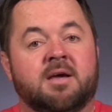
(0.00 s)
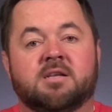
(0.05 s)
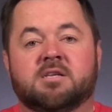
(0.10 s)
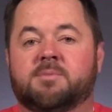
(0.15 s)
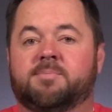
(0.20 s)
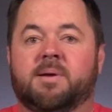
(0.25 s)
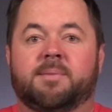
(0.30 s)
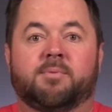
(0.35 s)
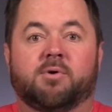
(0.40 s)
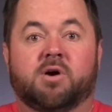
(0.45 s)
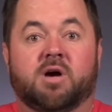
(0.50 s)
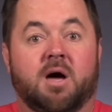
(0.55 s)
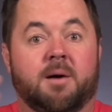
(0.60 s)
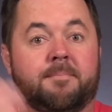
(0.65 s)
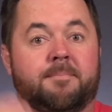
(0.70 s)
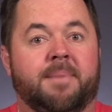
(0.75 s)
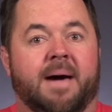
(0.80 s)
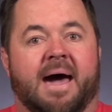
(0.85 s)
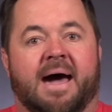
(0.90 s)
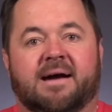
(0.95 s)
Do people
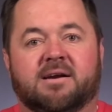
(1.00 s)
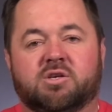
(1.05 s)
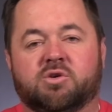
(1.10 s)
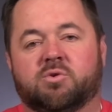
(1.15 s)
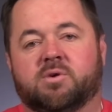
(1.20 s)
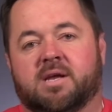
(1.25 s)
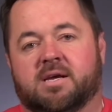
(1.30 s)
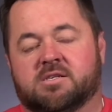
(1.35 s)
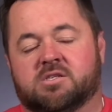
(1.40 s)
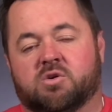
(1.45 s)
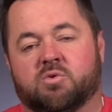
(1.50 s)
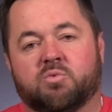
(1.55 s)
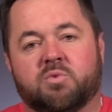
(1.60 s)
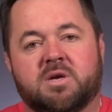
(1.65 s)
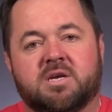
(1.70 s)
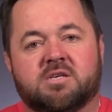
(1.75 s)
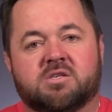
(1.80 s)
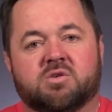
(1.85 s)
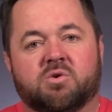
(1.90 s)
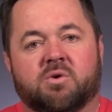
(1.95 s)
come back to it as a
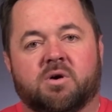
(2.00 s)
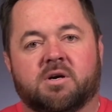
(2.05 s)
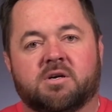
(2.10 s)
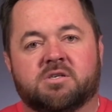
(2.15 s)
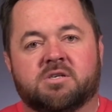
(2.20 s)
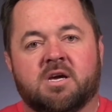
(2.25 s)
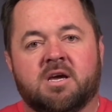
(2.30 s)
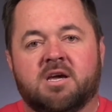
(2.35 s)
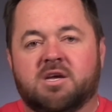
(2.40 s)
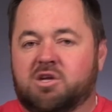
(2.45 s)
resource?